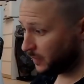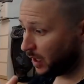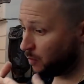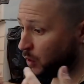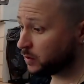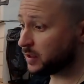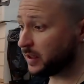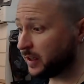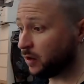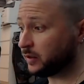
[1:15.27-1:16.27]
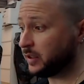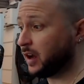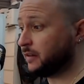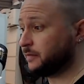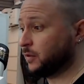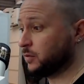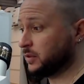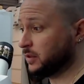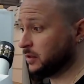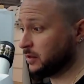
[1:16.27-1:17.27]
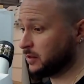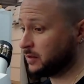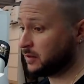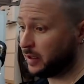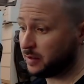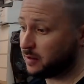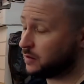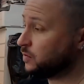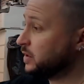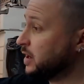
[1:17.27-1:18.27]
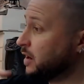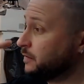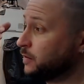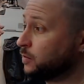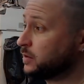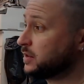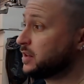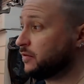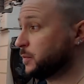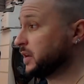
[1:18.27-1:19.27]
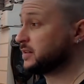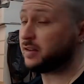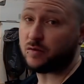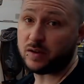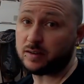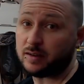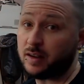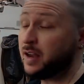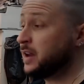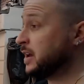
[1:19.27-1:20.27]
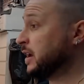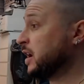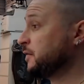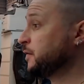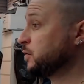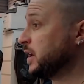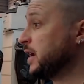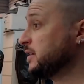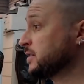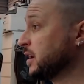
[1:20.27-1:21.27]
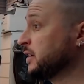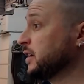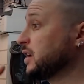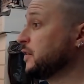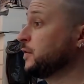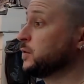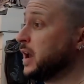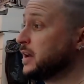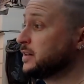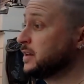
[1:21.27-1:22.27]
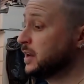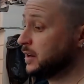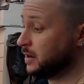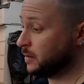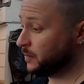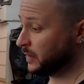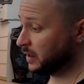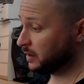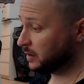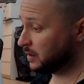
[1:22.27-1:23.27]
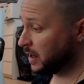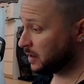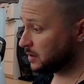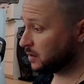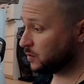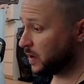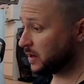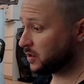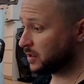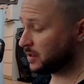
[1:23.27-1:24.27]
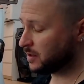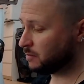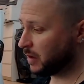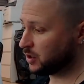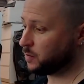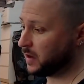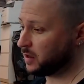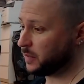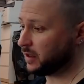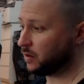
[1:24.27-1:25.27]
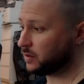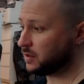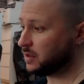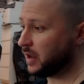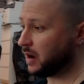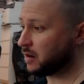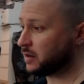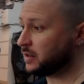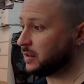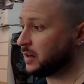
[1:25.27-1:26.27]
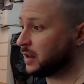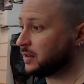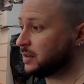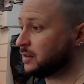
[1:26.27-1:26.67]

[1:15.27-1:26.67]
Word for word: mostly on the iPhone 6 to the iPhone 7 Plus series, at iPhone 8, starting at iPhone 8, the NAND situation is much better because they are not